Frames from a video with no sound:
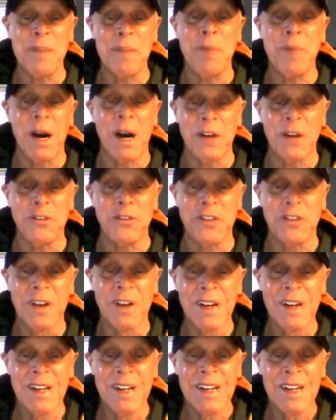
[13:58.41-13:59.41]
Pudge,
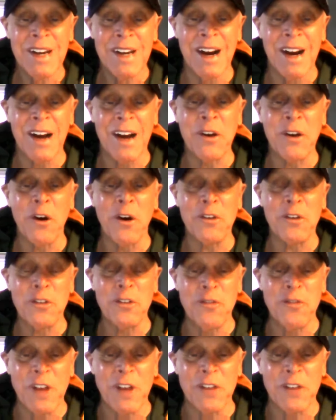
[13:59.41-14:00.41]

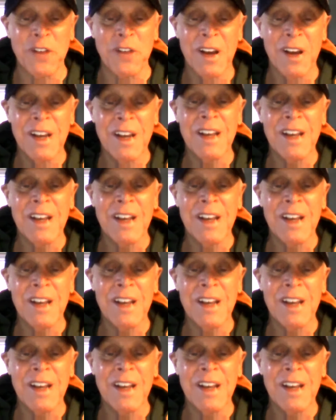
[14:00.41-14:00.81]
Carlton Fisk.